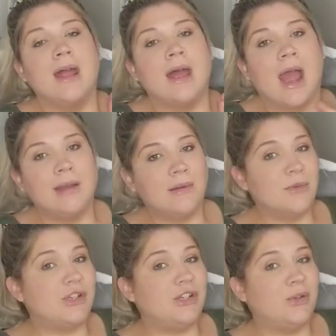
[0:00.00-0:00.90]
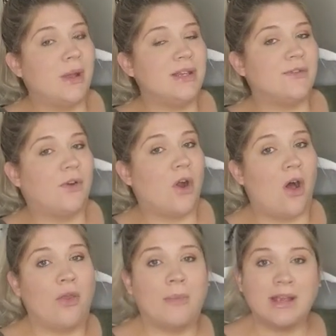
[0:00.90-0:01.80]
Item number 2 is for
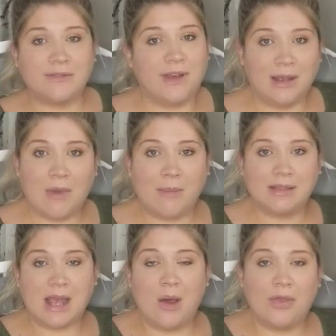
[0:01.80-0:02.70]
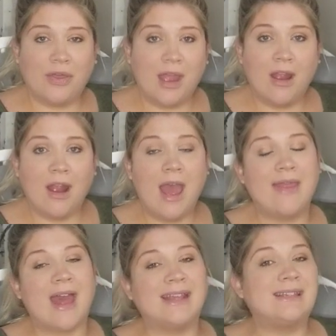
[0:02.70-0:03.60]
all the breastfeeding mamas out there,
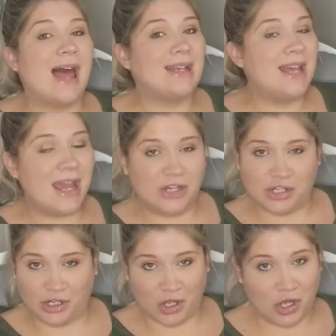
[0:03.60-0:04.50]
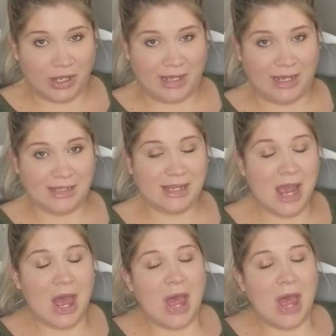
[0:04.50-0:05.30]
and that is lactation cookies.